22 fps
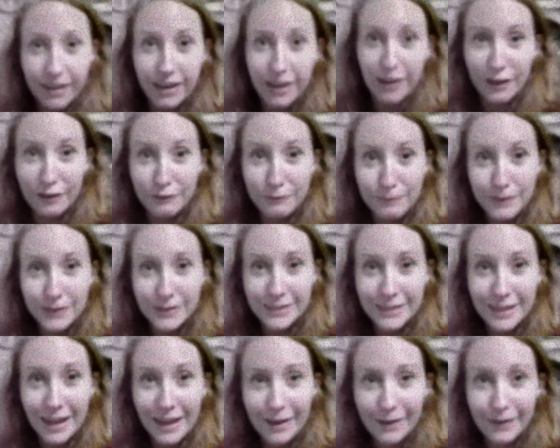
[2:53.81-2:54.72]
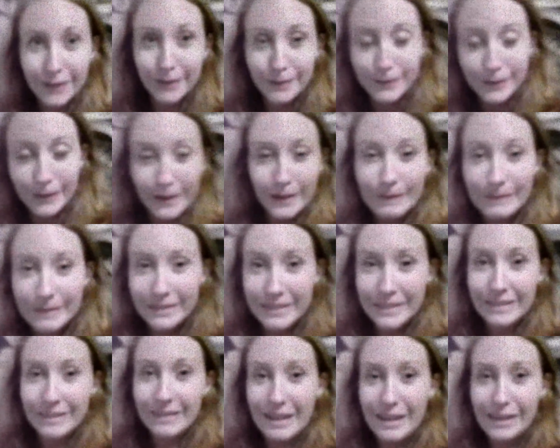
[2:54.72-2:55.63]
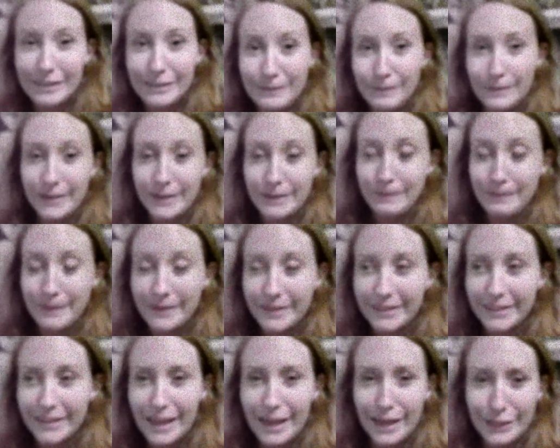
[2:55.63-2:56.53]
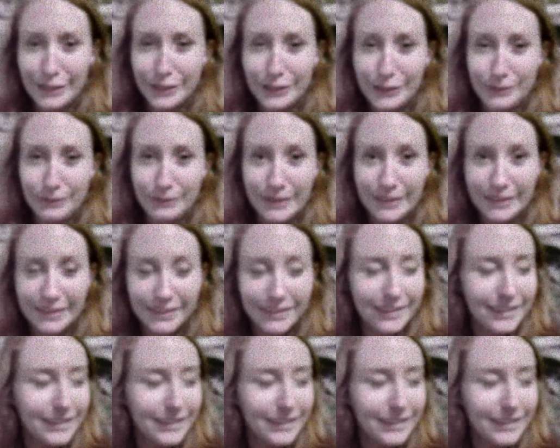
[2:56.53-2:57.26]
I've been tired. I'm sorry I wasn't here last week, but last week.